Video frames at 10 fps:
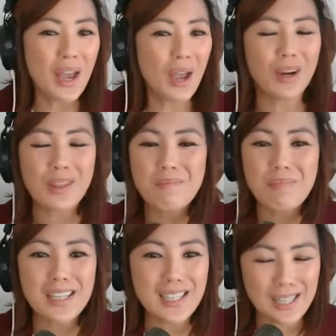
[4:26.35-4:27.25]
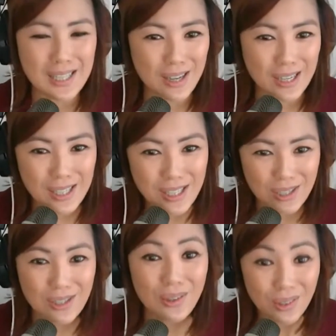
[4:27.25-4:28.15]
And one of the best exercises
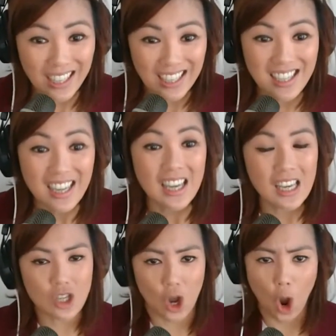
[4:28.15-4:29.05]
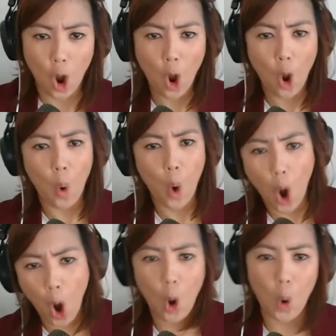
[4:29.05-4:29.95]
to do this is a
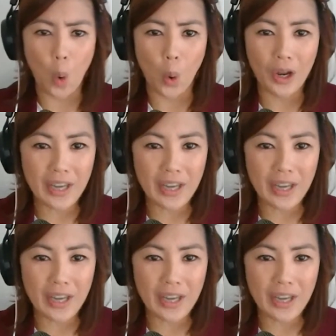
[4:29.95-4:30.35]
ho, ho,